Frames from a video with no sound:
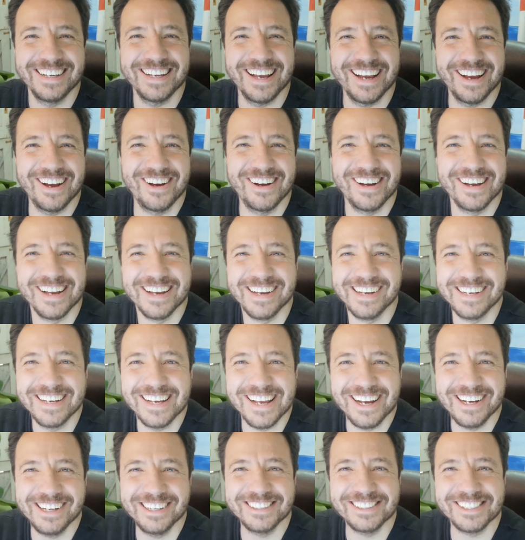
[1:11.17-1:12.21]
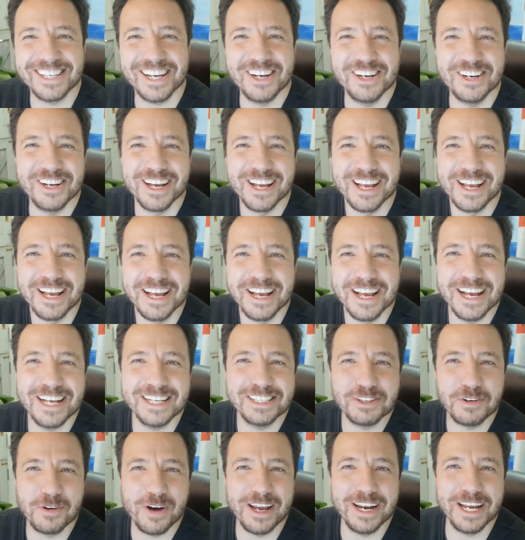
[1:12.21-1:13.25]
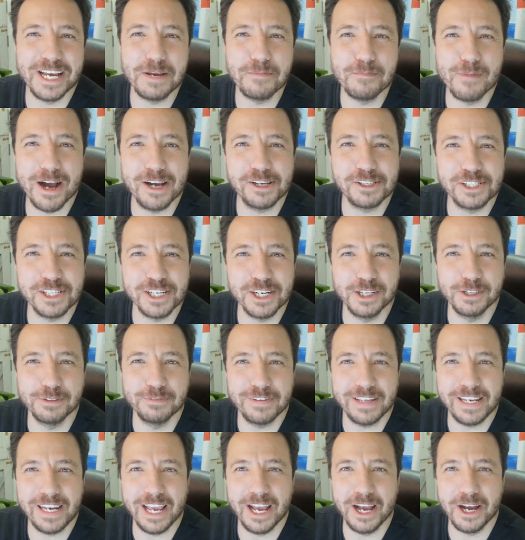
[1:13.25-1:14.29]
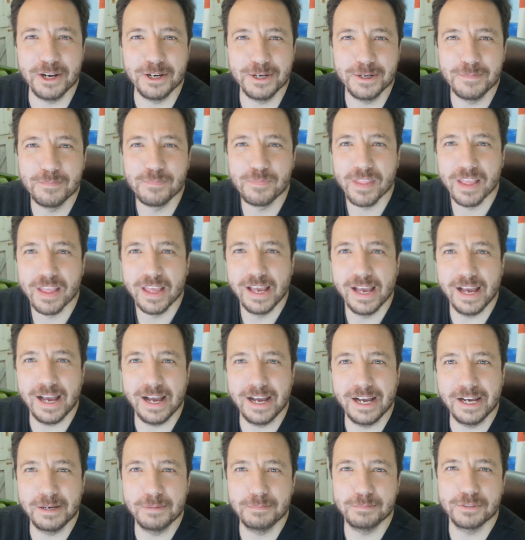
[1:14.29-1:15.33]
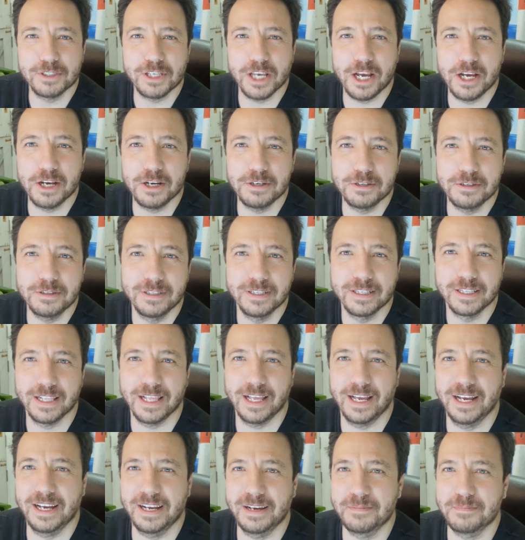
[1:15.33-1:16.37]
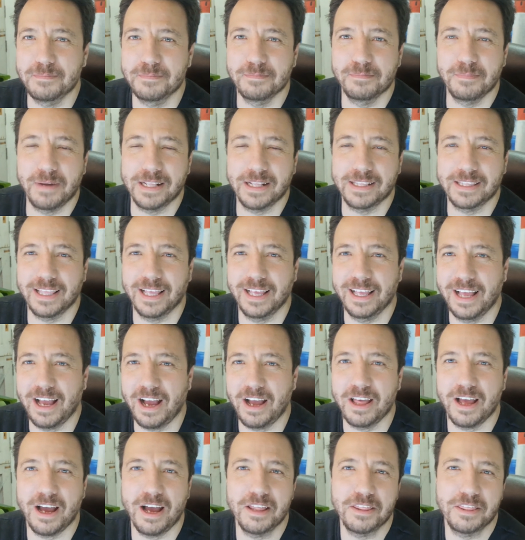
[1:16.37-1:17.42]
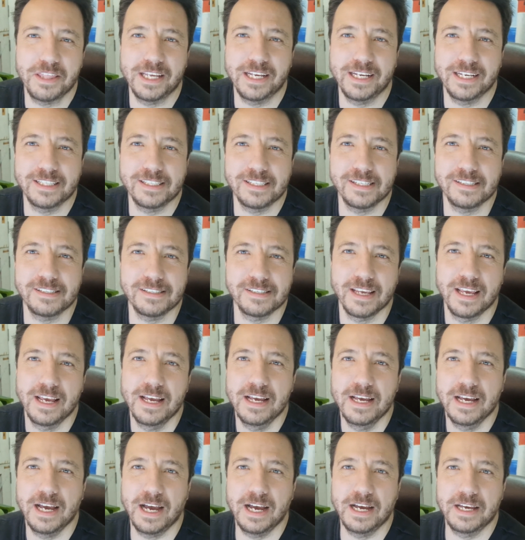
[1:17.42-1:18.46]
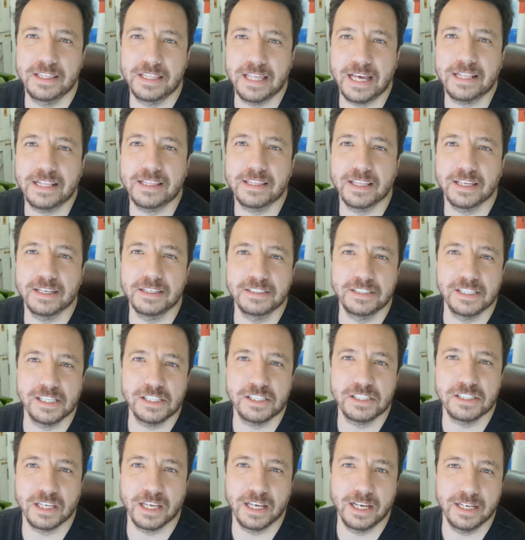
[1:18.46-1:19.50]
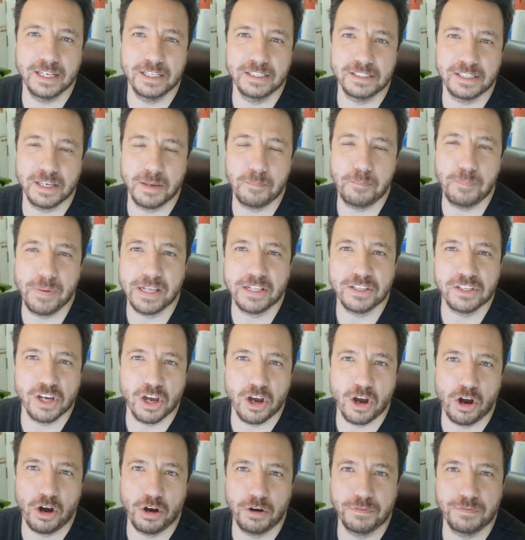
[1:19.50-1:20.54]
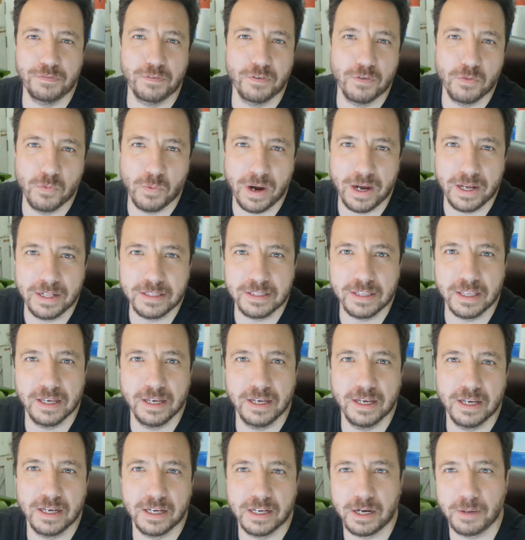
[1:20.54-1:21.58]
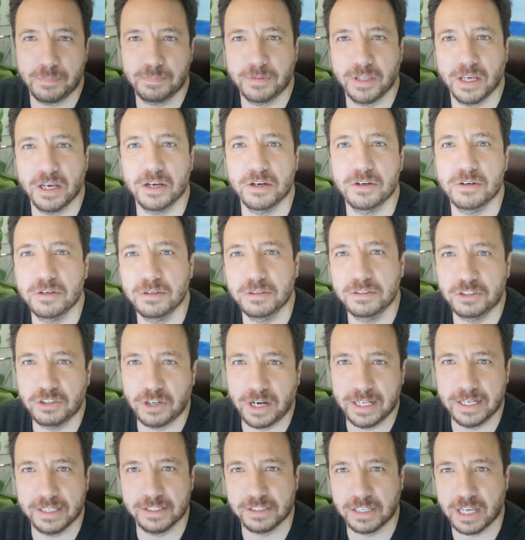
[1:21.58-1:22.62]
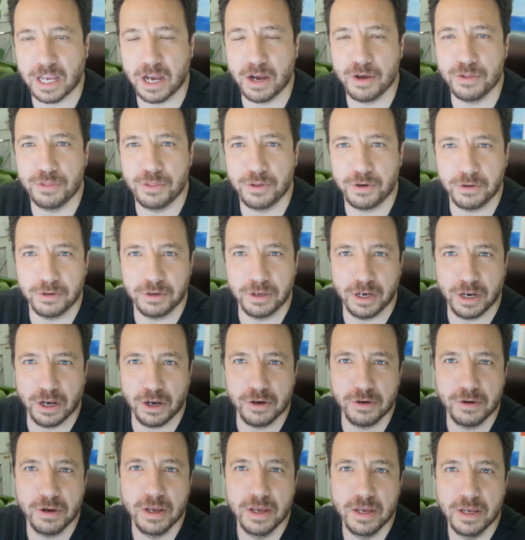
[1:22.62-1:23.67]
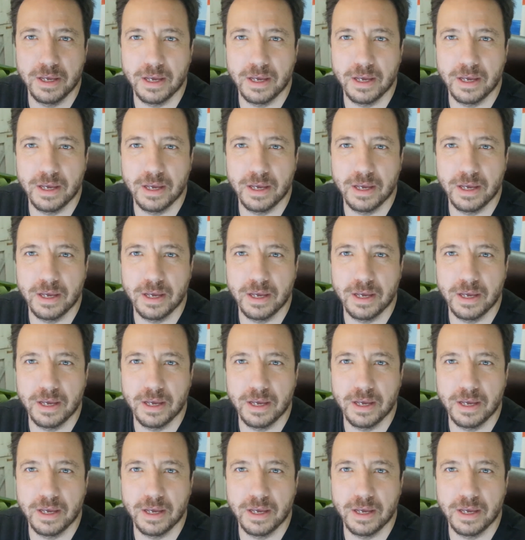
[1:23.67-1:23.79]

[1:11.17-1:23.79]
yeah, so it's quite an emotional video. But I think it is that just is a picture of what crypto traders go through. You know,